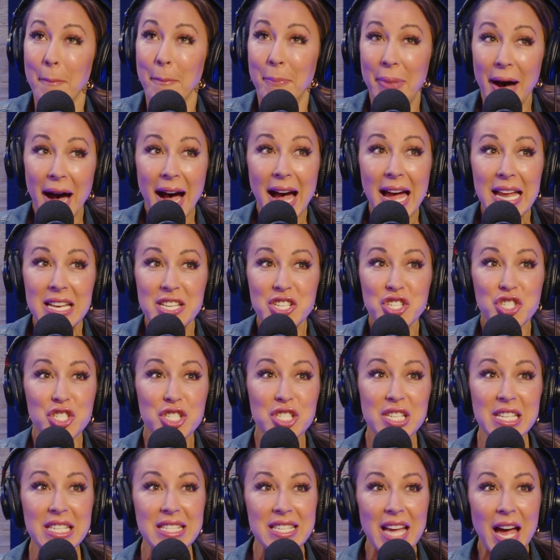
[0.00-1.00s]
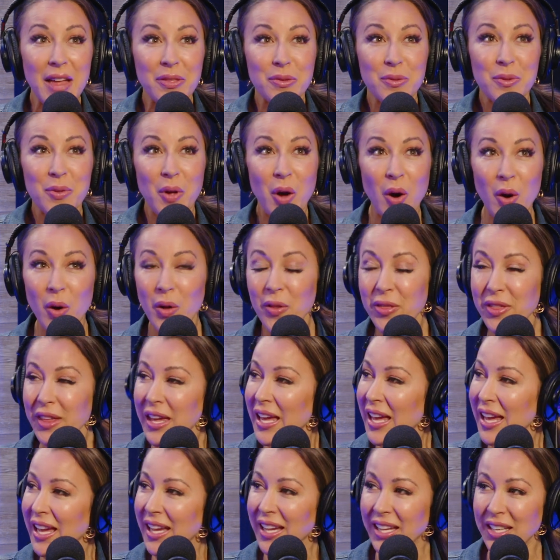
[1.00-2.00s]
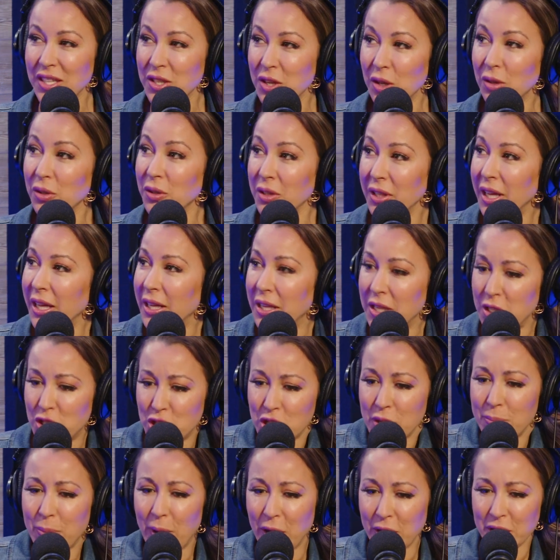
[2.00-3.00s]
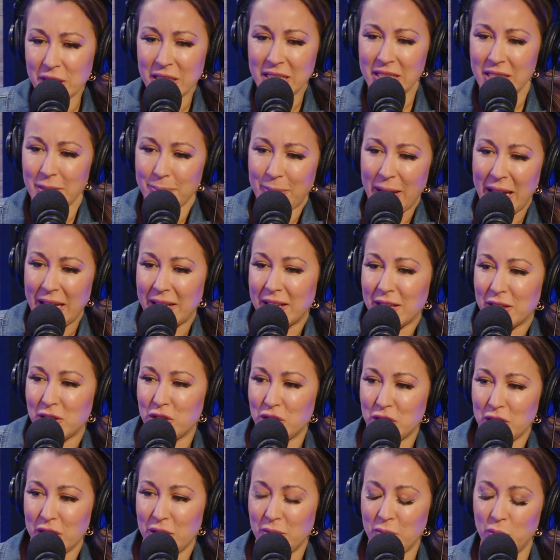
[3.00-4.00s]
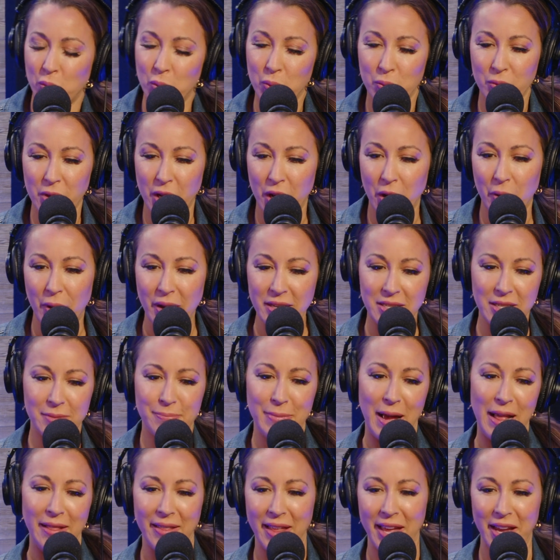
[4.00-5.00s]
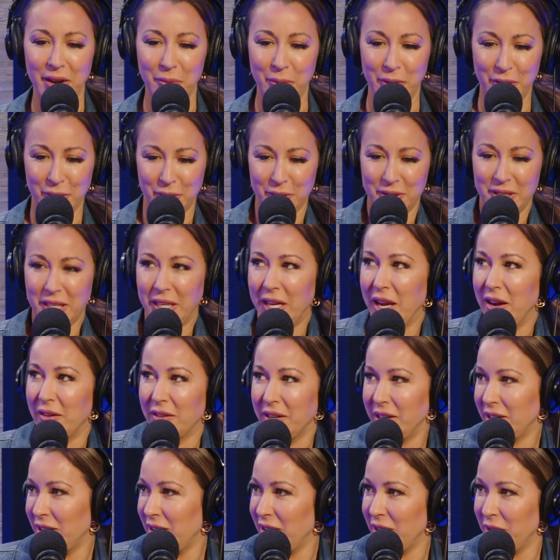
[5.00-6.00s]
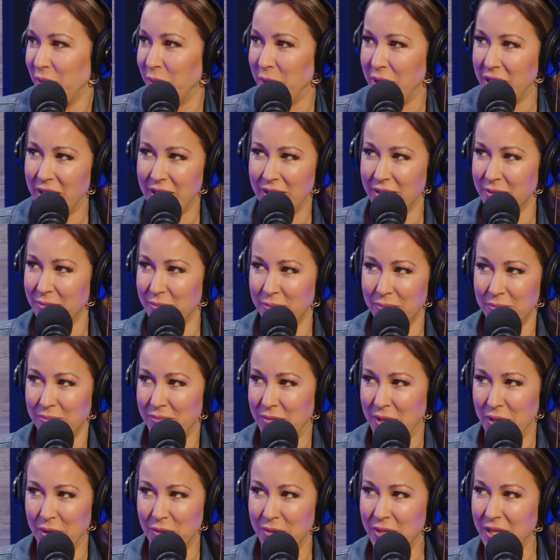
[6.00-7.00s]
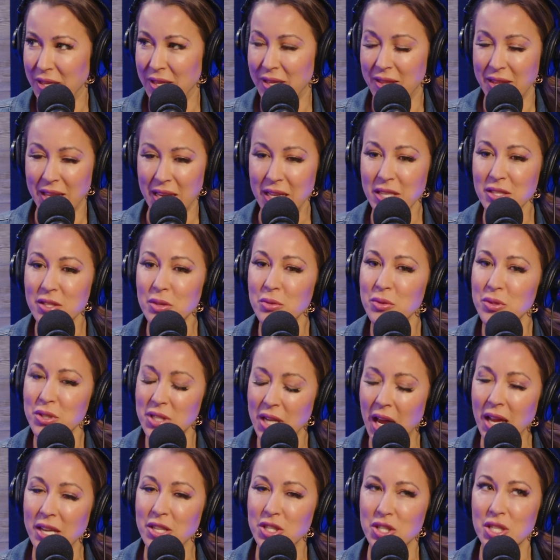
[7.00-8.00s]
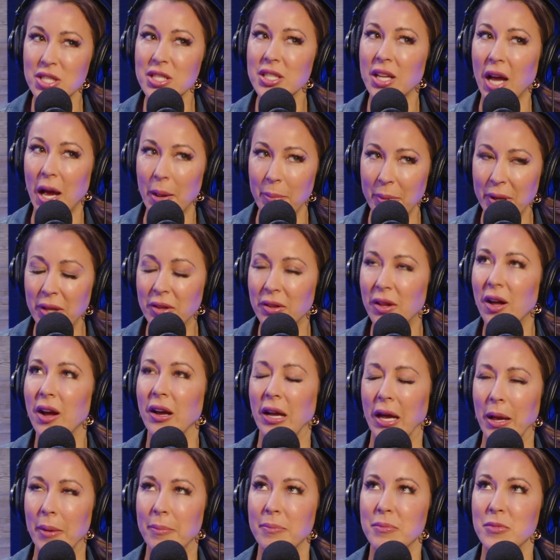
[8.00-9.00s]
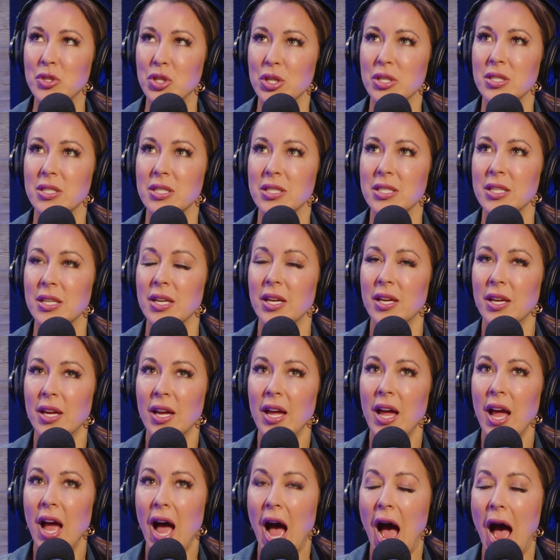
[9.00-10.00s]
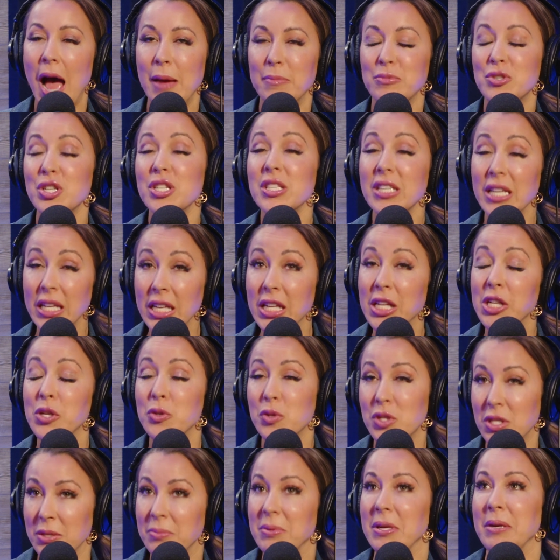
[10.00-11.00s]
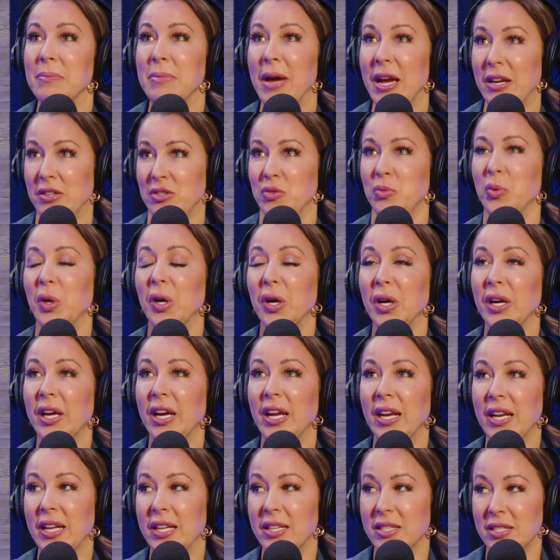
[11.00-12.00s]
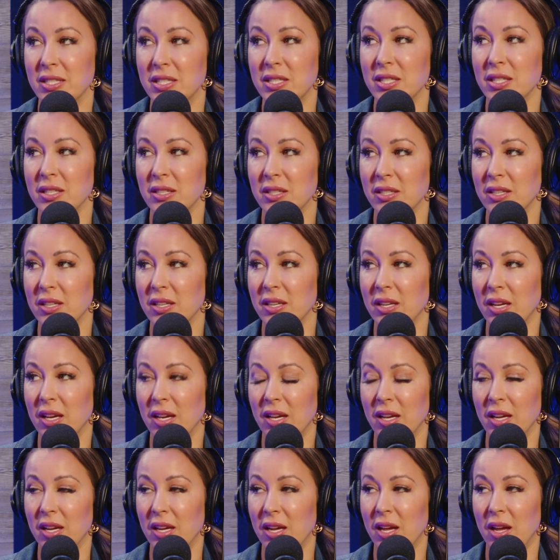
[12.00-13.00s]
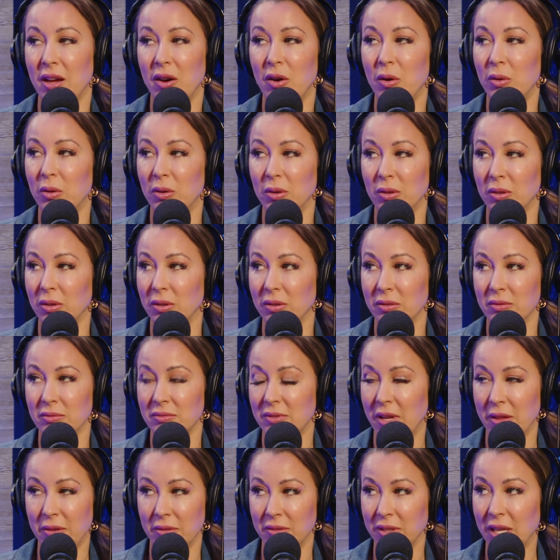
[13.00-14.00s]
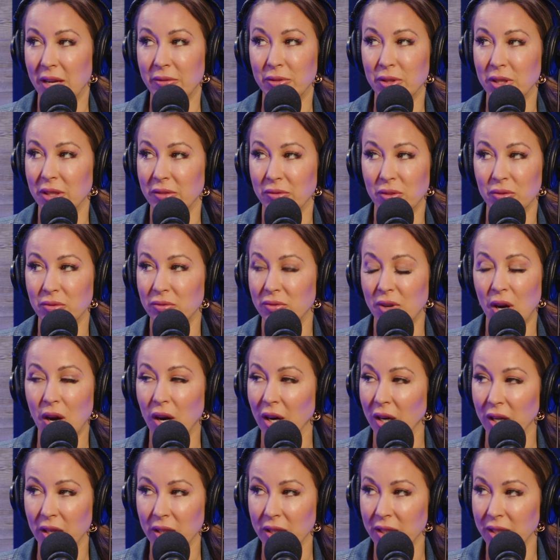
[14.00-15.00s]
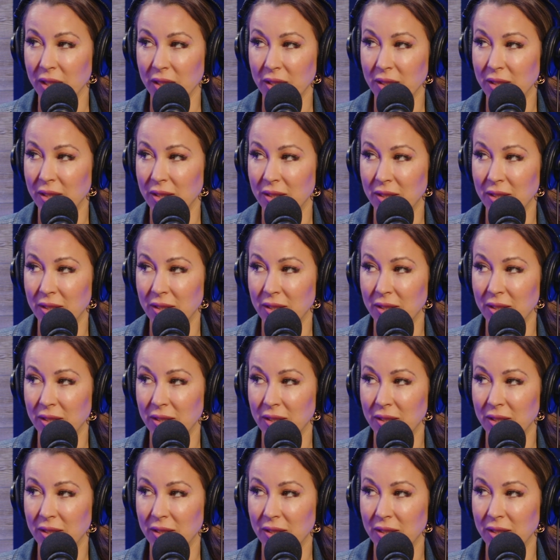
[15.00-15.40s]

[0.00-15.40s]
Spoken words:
But she sat through the whole thing or like she participated. She, you know, I did ballet with her in the carrier and we, you know, did things. So yeah, she's coming along. I'm just getting used to being back to work, and it's a whole another level of hard.